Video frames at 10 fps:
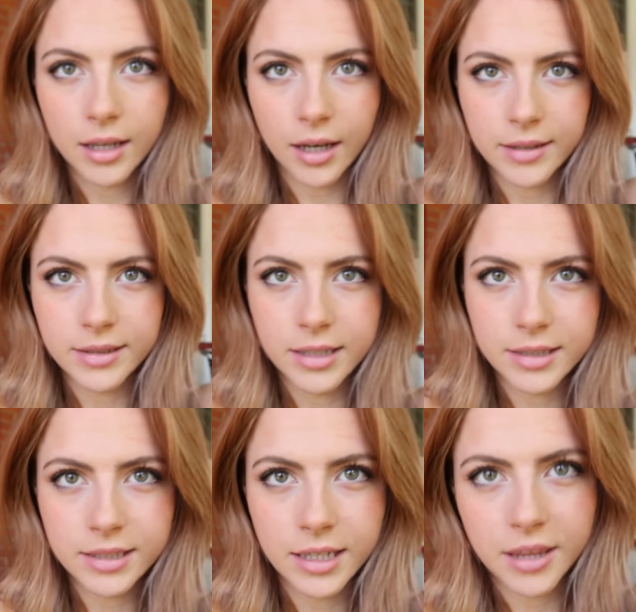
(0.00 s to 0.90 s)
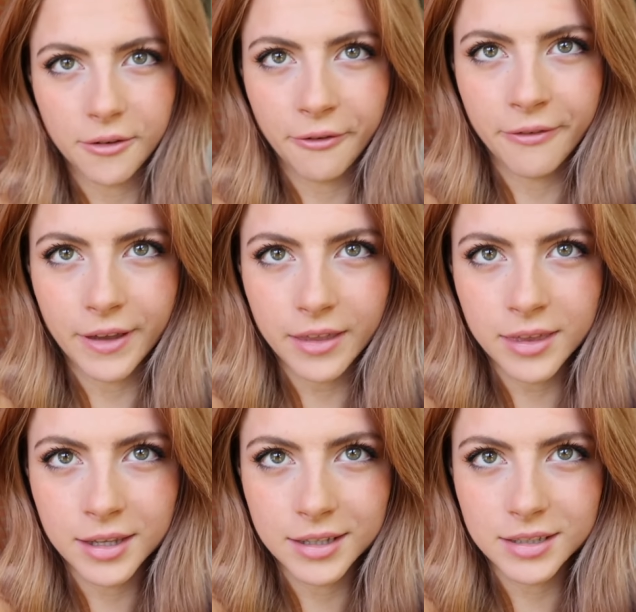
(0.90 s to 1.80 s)
Guys, this is like the
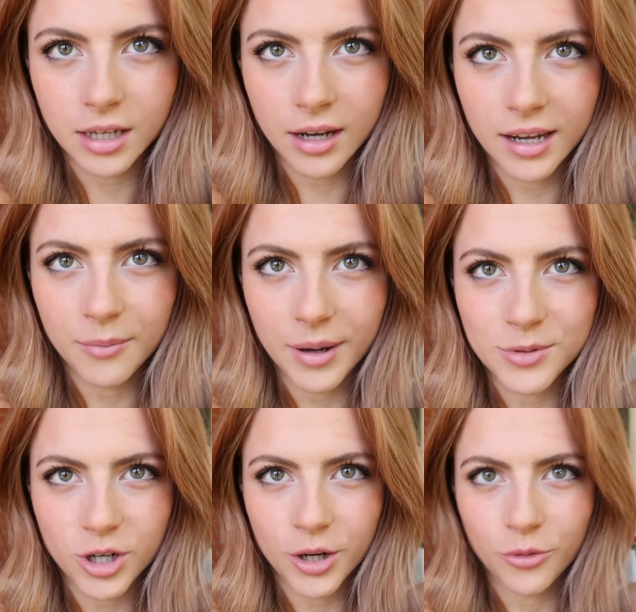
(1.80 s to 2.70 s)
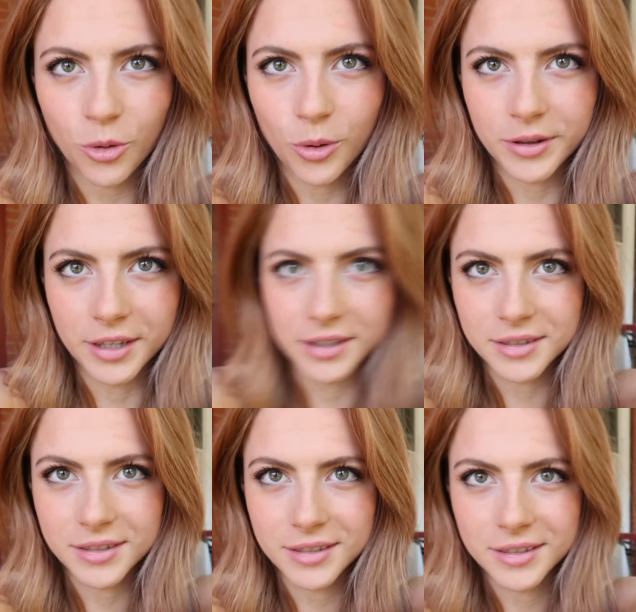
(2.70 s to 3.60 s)
5th time I'm trying to record
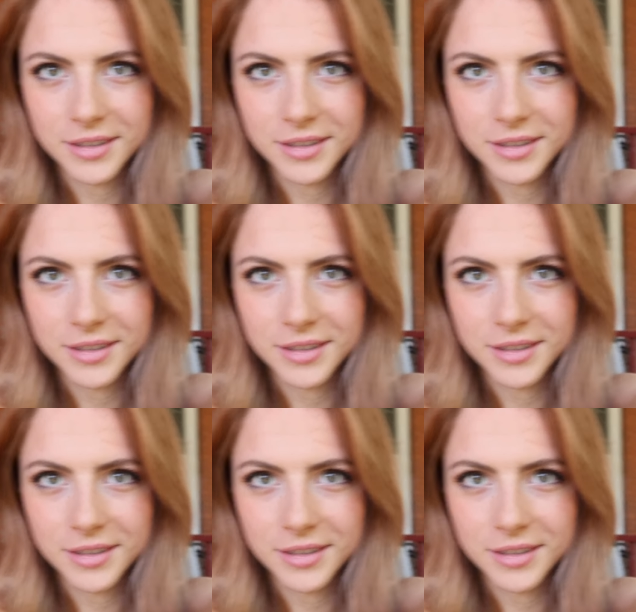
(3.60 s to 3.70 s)
this.